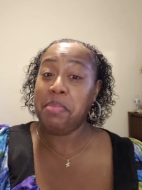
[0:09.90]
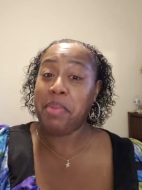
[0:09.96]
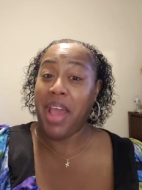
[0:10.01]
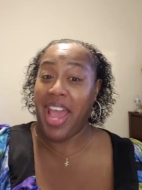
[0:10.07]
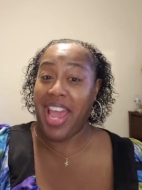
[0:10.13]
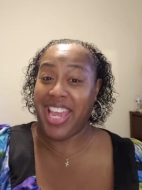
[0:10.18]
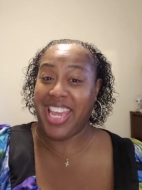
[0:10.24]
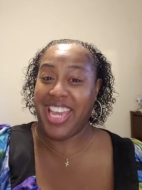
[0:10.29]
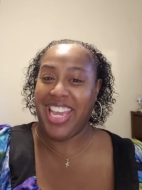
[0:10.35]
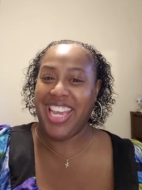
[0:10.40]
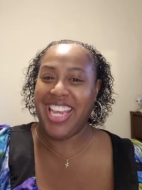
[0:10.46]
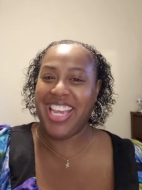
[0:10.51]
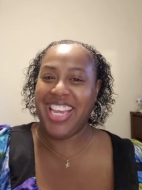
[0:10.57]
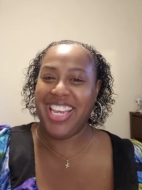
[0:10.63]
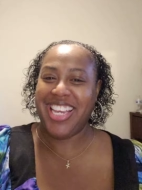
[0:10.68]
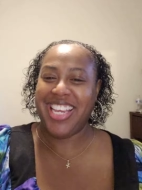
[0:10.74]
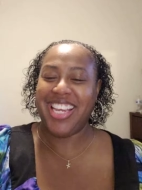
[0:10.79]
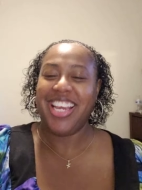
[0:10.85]
unpacking,
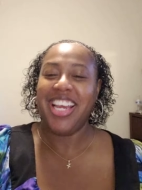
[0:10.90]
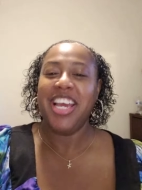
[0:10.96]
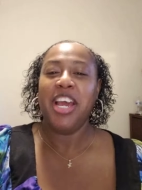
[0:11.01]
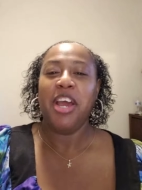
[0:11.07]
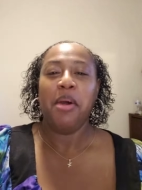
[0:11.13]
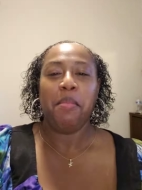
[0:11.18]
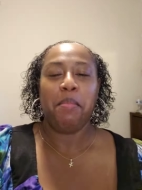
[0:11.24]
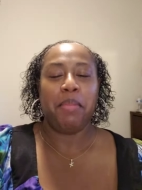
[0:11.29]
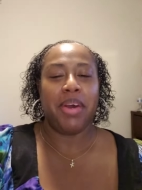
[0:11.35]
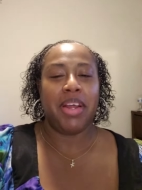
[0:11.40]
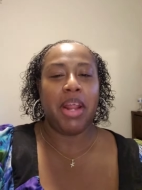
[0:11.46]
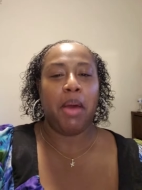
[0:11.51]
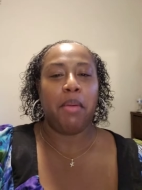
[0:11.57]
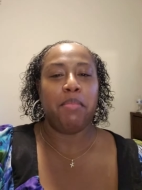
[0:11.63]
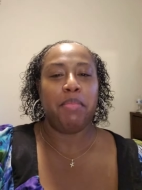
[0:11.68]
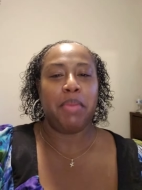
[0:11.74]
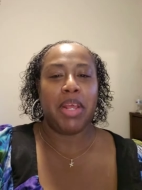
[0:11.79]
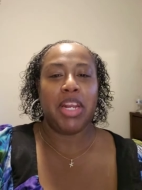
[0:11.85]
but
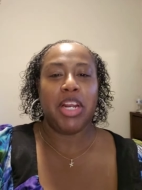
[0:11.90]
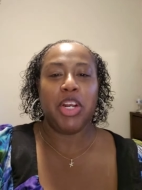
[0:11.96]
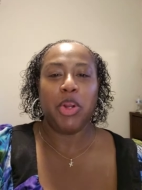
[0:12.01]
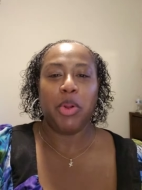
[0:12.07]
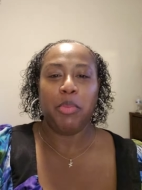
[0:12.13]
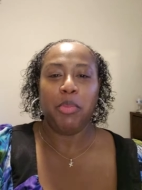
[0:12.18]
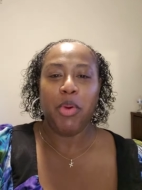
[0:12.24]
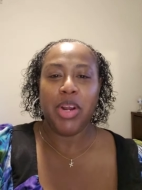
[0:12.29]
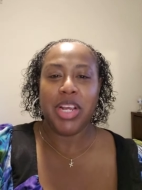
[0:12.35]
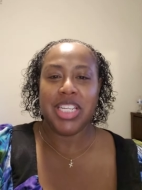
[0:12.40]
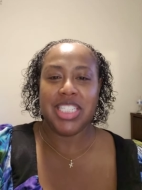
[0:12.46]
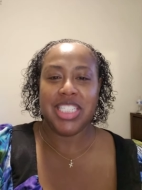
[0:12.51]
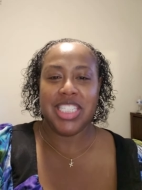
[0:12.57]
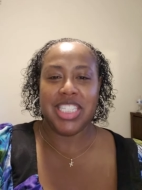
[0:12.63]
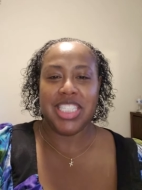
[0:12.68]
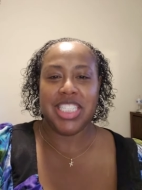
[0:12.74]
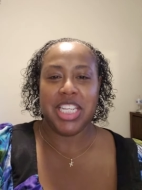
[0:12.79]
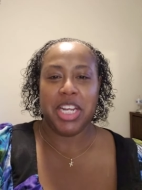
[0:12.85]
I'm being a little more
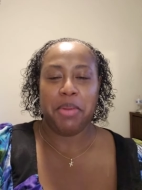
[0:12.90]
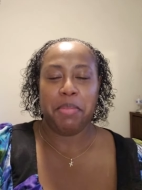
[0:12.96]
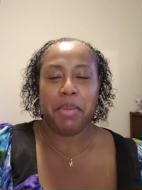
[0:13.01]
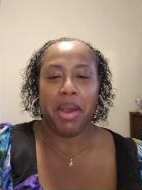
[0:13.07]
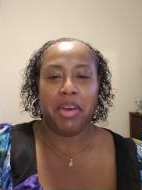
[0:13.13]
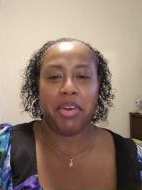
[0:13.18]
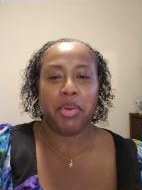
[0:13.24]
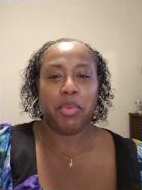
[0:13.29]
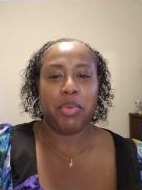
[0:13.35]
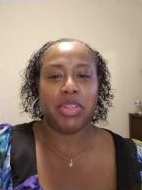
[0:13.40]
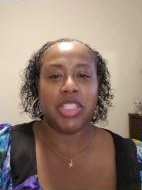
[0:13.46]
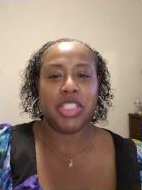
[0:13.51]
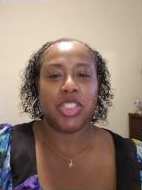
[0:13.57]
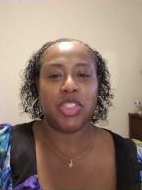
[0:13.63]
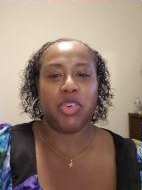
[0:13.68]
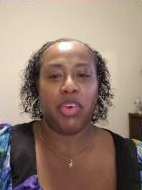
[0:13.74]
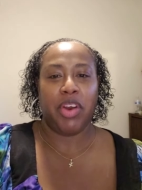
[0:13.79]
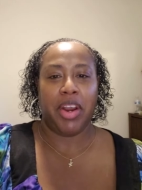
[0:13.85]
consistent about it, which
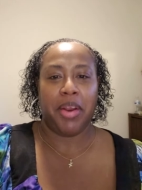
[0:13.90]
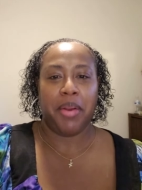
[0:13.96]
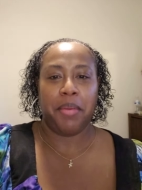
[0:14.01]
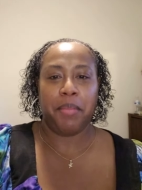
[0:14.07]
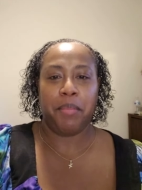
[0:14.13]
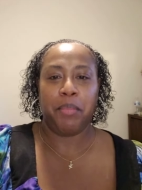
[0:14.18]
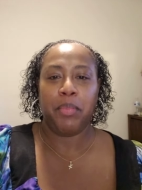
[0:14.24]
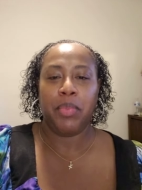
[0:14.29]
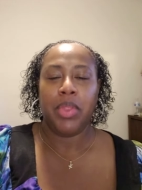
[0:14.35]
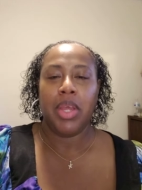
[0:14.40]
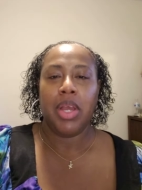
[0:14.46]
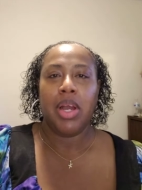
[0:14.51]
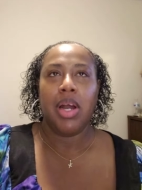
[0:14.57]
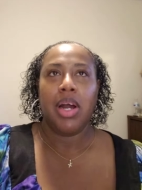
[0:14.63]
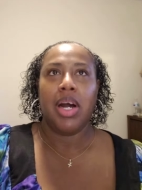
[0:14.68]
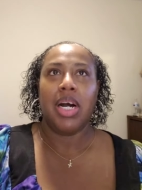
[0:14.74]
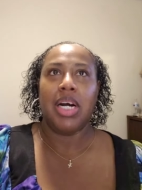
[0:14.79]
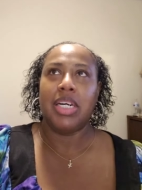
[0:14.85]
is great.
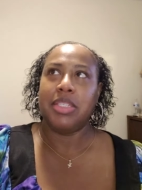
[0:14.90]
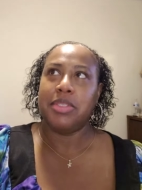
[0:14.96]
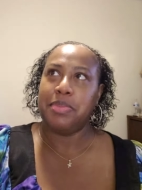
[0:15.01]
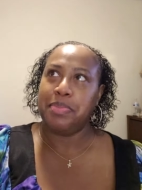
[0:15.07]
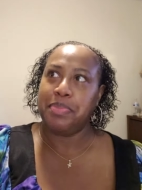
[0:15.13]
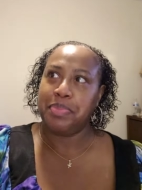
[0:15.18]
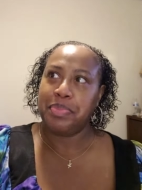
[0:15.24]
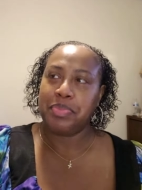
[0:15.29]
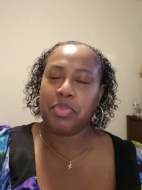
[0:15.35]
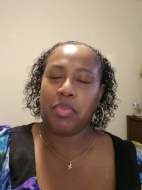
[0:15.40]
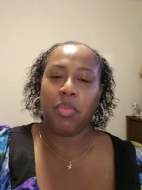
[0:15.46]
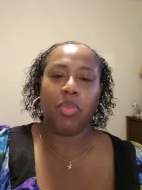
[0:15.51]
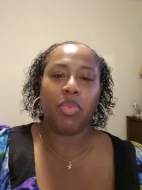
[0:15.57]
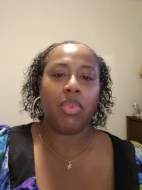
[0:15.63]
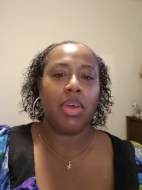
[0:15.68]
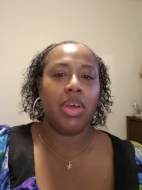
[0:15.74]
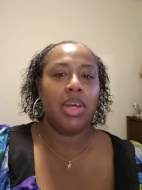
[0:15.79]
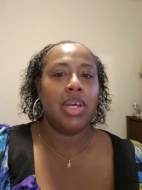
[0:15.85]
Um,
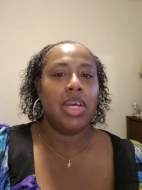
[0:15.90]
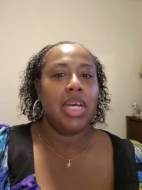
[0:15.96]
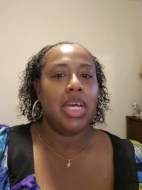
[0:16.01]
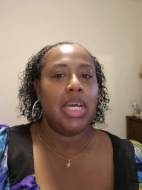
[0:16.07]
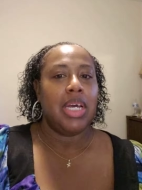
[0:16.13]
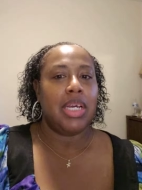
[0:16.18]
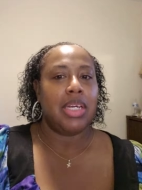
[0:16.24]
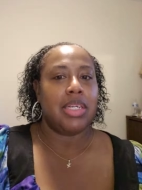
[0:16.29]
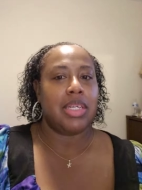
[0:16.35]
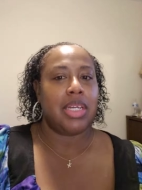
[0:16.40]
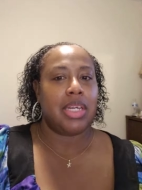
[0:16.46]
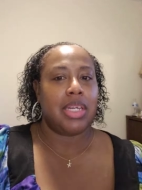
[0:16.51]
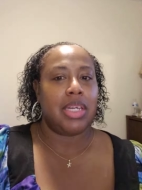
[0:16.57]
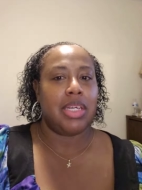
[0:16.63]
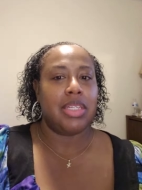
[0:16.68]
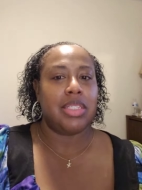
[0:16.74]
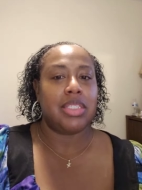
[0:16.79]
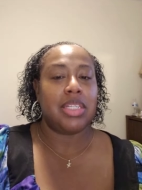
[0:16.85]

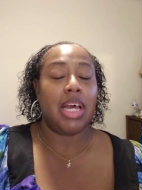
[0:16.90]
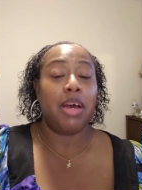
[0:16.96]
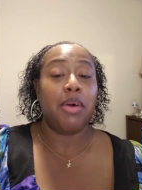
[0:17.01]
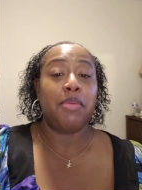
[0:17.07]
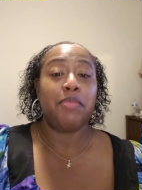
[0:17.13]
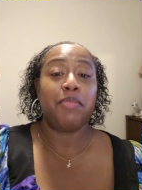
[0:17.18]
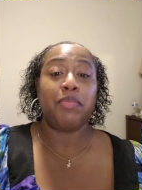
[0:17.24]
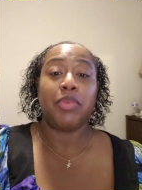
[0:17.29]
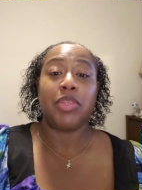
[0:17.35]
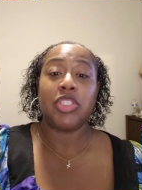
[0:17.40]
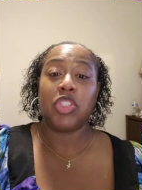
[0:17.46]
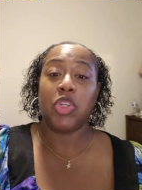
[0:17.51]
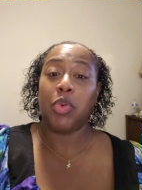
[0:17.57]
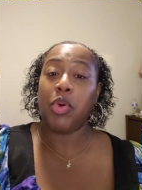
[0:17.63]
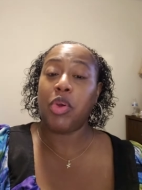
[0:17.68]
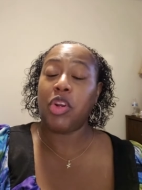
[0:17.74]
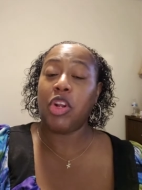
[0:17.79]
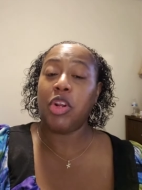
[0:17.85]
is I'm um,
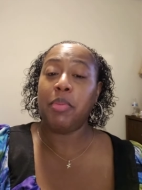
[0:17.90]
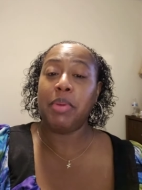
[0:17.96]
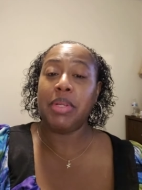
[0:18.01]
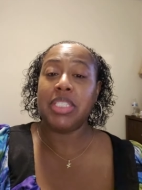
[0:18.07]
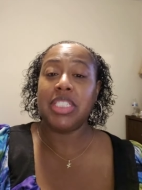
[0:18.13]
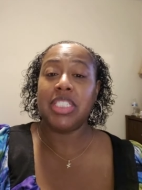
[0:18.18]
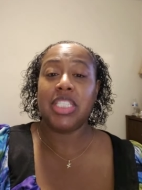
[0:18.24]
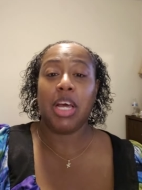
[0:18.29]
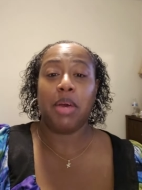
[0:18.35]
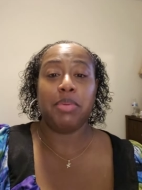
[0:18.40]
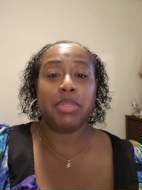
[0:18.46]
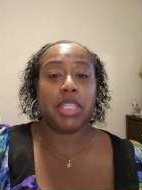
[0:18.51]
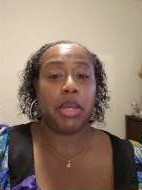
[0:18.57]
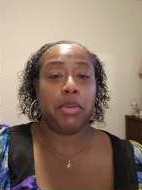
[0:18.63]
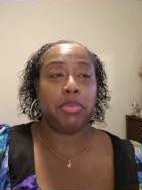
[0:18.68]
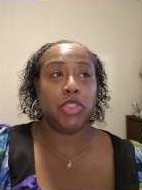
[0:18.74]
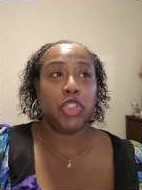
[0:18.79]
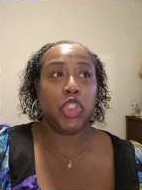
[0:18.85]
still working on the business. I was
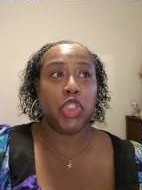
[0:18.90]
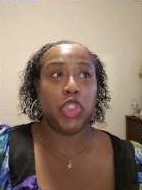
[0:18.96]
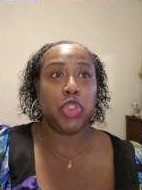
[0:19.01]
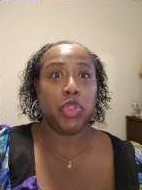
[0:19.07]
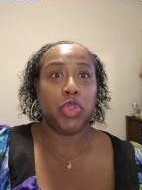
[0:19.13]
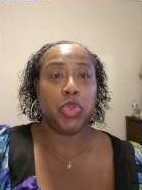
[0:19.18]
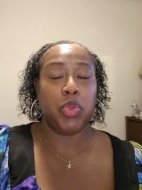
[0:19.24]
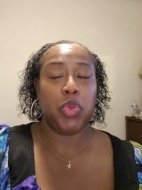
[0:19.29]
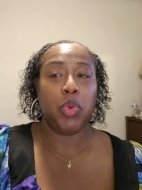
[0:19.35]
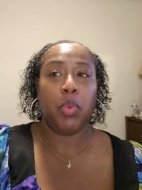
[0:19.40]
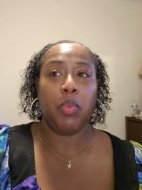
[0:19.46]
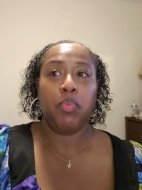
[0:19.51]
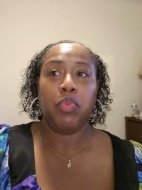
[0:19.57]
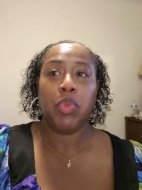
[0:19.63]
able to